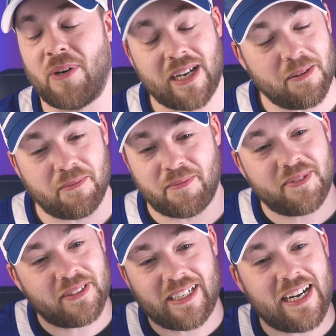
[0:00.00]
I'm
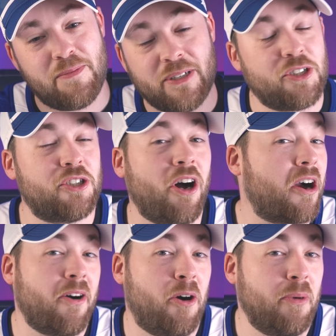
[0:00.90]
I'm in
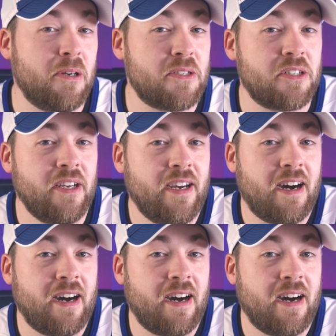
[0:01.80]
shock almost.